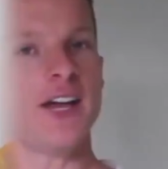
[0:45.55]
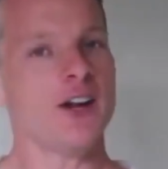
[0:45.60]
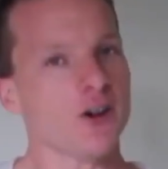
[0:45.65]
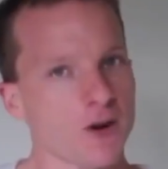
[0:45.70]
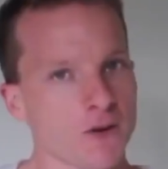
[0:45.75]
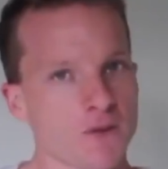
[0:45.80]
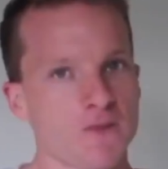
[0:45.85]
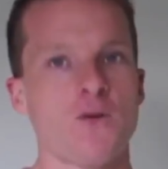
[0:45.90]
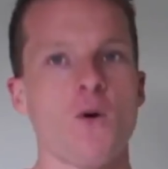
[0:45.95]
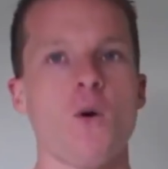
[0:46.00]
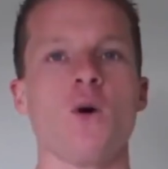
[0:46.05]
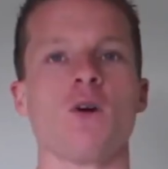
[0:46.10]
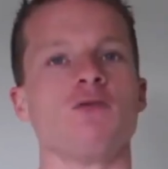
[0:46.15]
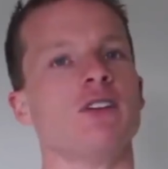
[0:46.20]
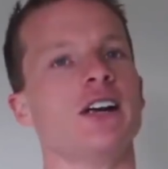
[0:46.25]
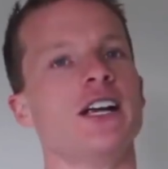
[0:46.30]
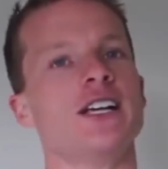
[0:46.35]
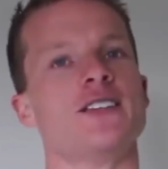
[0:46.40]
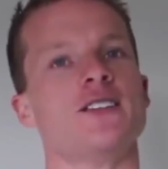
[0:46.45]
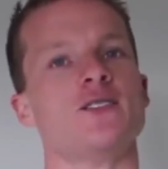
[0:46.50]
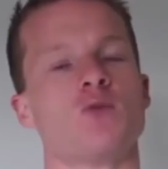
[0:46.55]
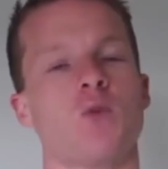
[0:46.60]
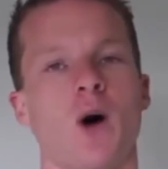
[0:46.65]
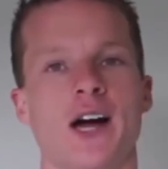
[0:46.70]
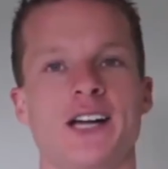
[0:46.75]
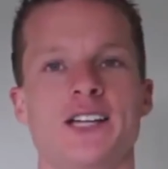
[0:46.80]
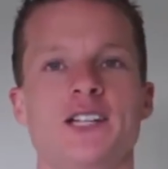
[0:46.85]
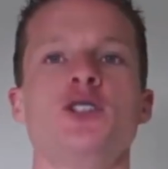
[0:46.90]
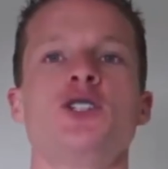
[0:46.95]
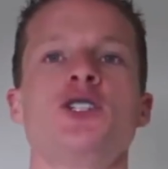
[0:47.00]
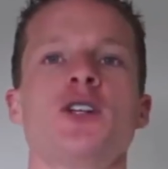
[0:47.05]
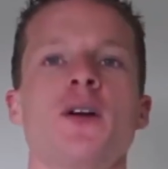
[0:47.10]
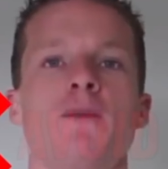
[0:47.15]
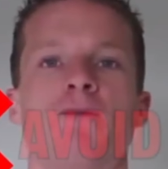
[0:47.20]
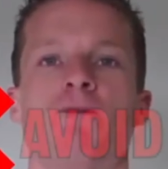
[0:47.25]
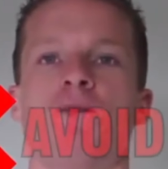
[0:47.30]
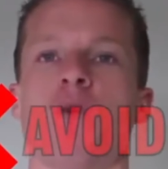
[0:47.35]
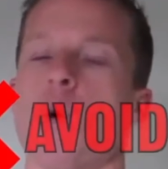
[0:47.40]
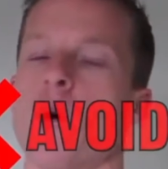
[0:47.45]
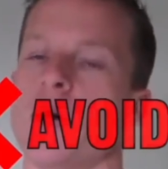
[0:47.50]
Here are four reasons why you should
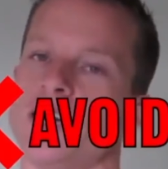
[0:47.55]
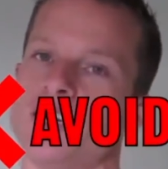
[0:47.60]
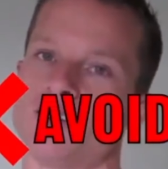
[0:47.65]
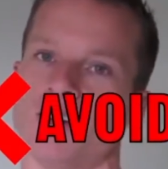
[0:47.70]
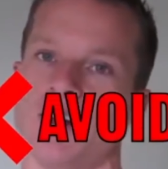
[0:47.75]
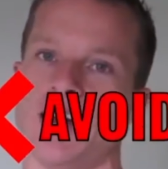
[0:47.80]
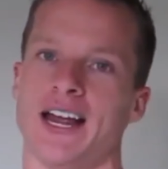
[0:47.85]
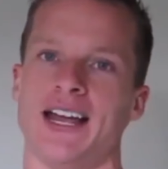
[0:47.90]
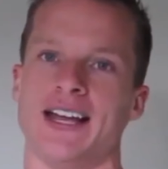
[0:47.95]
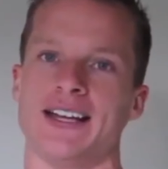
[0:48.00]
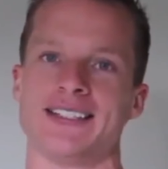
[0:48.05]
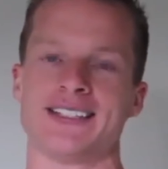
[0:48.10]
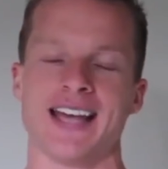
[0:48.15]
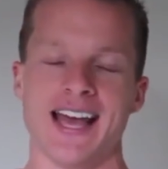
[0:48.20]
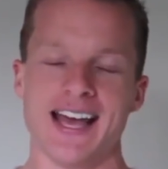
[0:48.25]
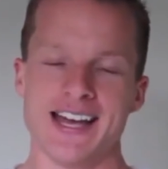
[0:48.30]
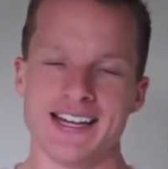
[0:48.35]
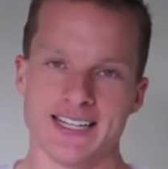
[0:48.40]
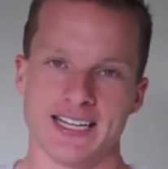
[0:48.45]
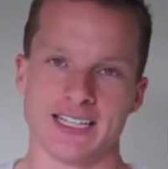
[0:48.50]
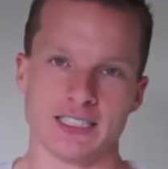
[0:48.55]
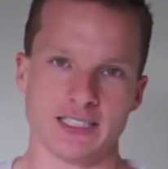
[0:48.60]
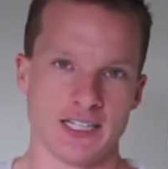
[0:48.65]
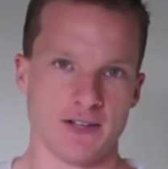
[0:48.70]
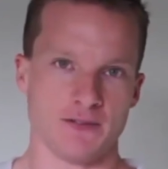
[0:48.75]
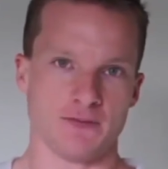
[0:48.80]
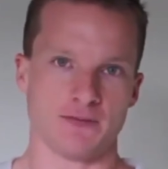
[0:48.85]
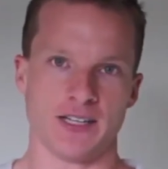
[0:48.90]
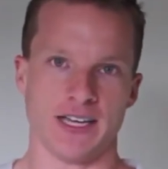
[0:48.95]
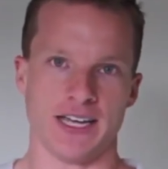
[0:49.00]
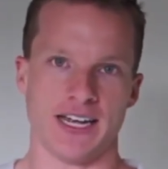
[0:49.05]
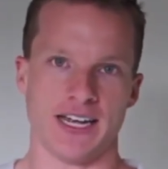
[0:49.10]
avoid grains to live